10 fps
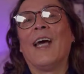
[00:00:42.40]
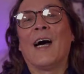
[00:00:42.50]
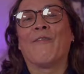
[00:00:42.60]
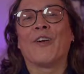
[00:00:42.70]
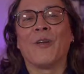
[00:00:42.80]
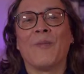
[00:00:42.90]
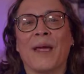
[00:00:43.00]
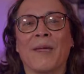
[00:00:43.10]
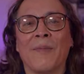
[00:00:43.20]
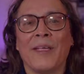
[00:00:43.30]
I've got a
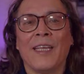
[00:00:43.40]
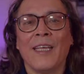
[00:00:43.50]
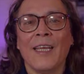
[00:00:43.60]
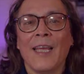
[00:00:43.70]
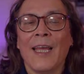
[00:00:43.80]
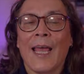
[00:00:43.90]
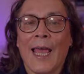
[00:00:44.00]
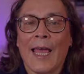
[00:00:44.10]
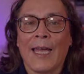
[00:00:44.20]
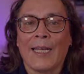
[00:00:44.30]
Mac Mini
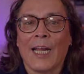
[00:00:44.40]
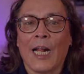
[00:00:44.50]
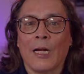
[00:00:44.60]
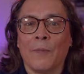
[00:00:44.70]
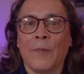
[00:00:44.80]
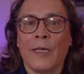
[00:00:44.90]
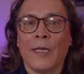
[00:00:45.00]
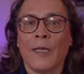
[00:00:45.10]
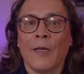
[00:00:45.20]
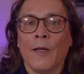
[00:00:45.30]
and I'll
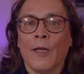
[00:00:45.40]
be